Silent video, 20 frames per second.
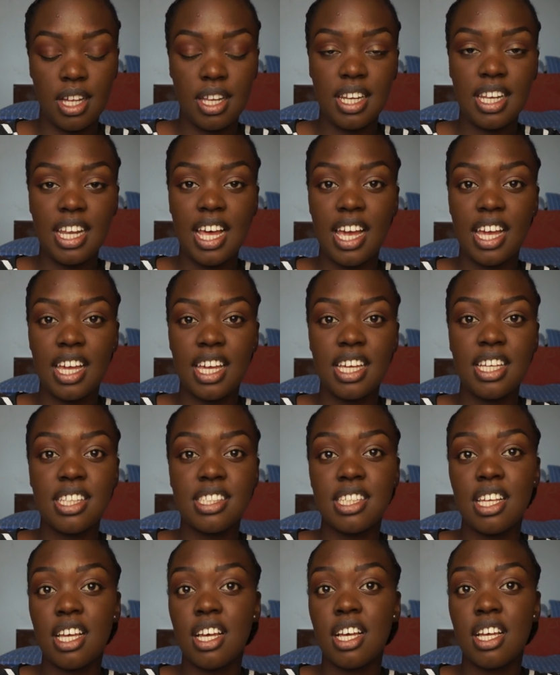Like
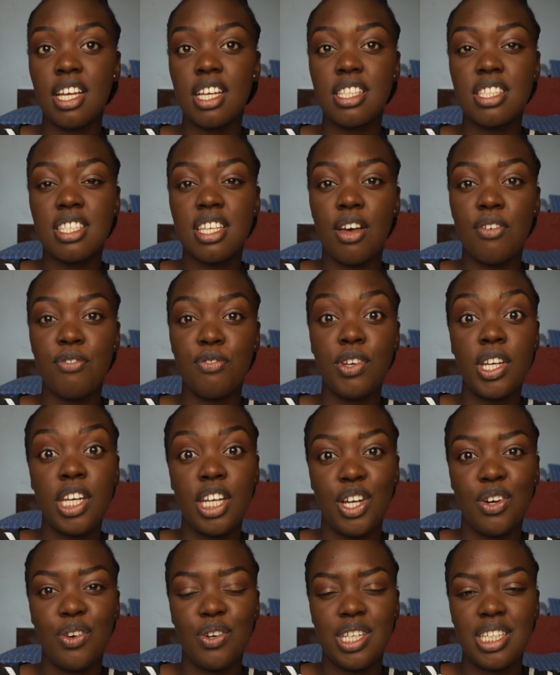it's a
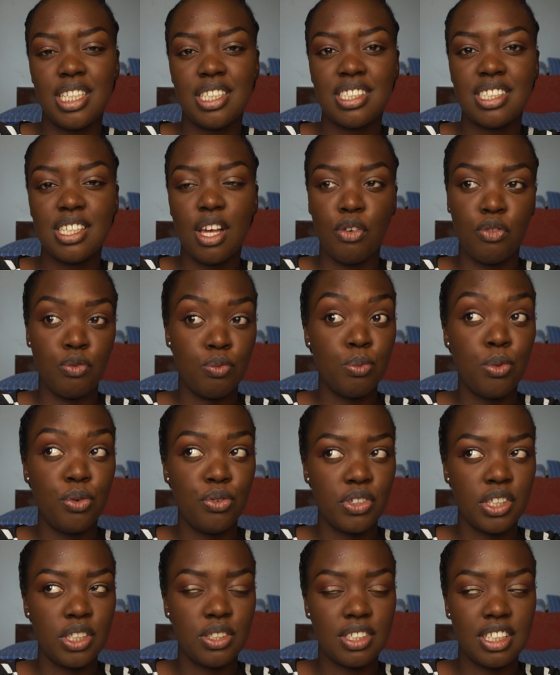video in itself,
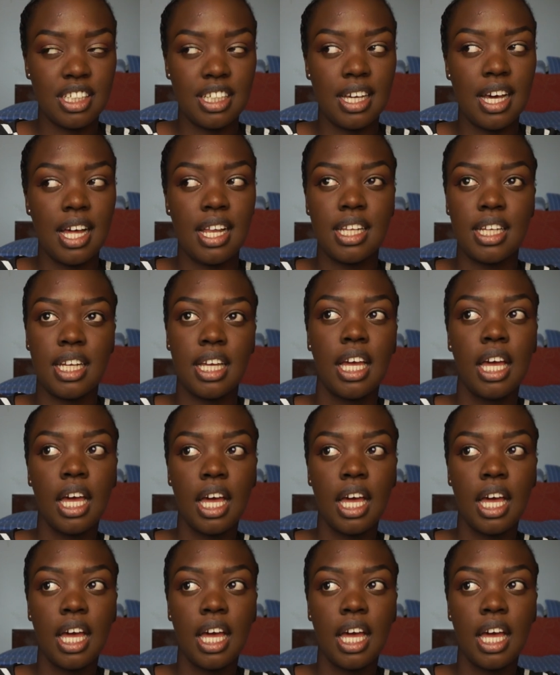moving to Kigali.